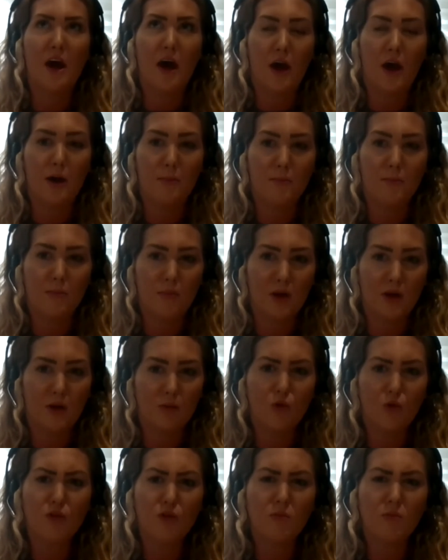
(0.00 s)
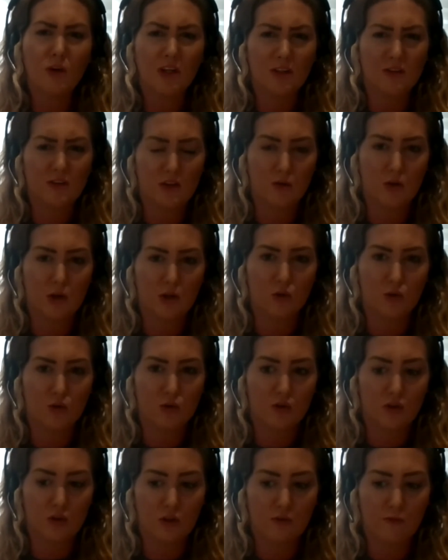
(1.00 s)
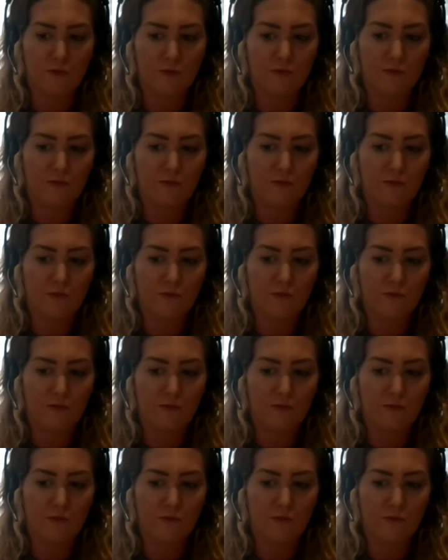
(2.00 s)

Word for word: Um, it wasn't really until I got to the